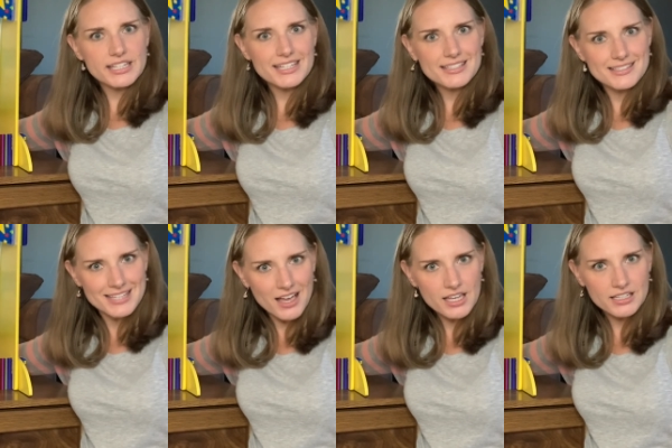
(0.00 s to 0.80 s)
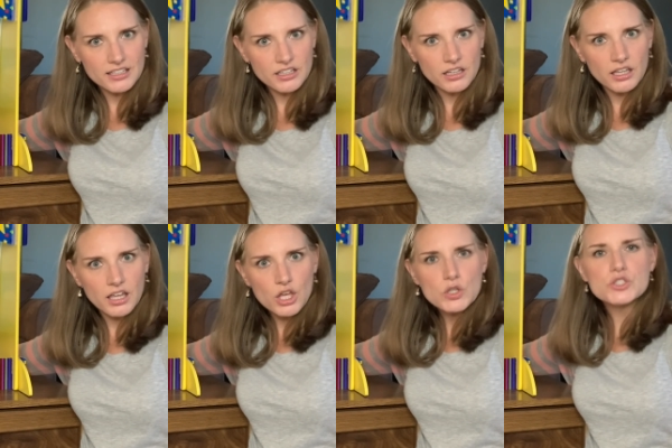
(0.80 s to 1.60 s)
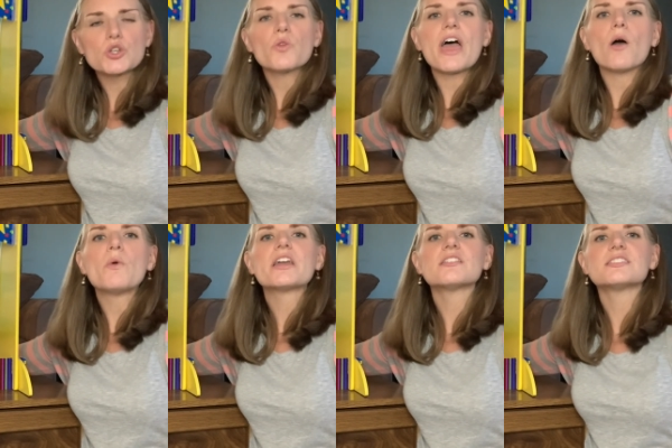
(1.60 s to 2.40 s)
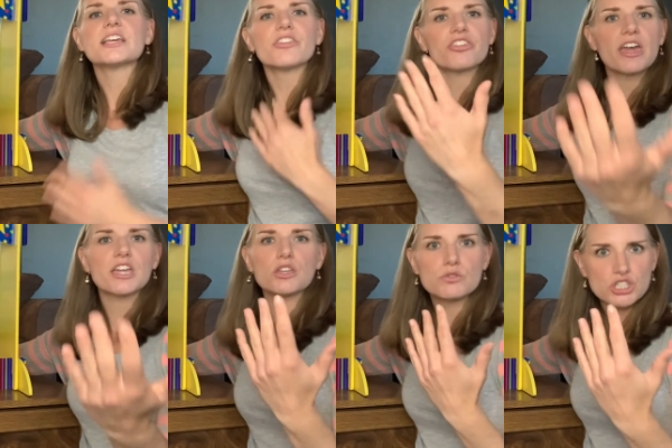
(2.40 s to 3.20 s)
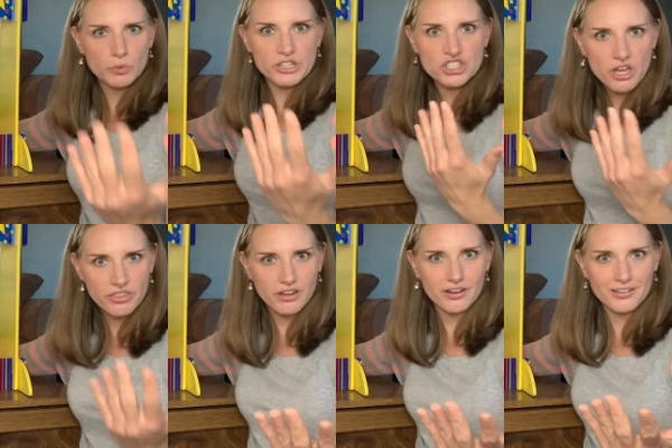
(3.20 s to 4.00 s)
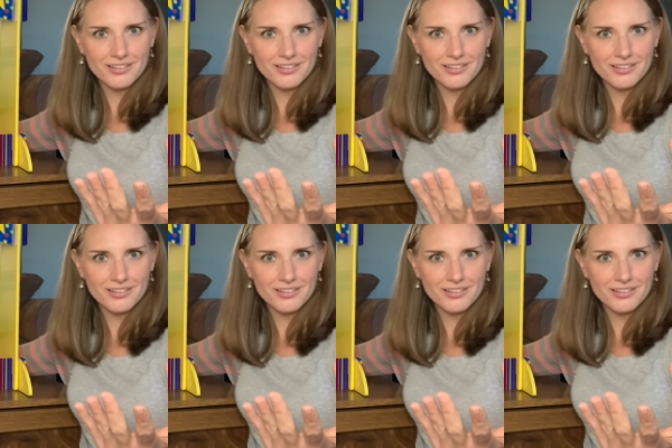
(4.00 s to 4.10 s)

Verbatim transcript: is done so that we can say thank you to each other.